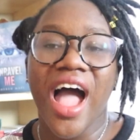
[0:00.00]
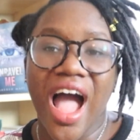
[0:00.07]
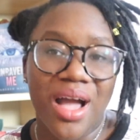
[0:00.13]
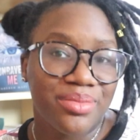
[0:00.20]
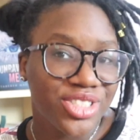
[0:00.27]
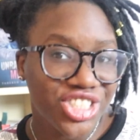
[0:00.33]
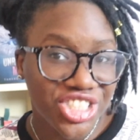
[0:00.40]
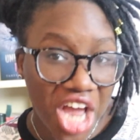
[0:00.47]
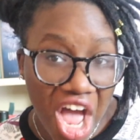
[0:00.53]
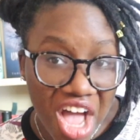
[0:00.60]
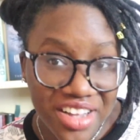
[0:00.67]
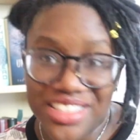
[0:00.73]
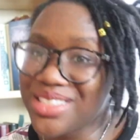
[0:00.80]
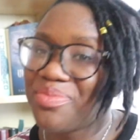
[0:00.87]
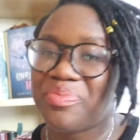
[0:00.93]
I'm
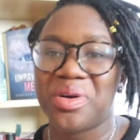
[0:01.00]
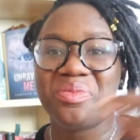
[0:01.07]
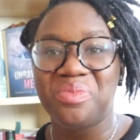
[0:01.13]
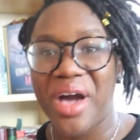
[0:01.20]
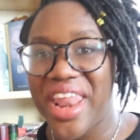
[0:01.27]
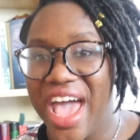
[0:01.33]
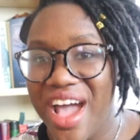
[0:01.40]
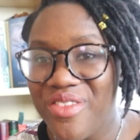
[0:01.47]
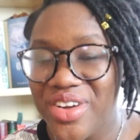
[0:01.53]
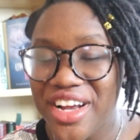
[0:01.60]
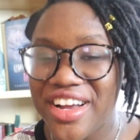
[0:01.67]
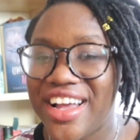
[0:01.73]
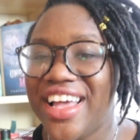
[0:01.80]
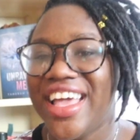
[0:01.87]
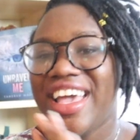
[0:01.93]
shocked, but whatever.
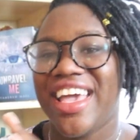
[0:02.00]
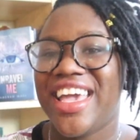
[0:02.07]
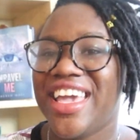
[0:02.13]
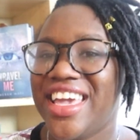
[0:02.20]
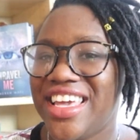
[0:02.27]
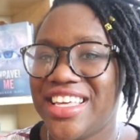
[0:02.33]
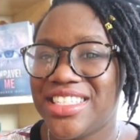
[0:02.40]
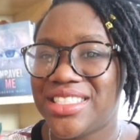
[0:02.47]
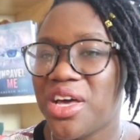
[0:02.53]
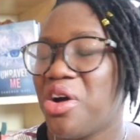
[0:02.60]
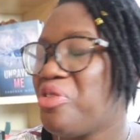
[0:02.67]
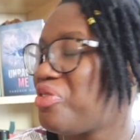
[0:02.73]
It is,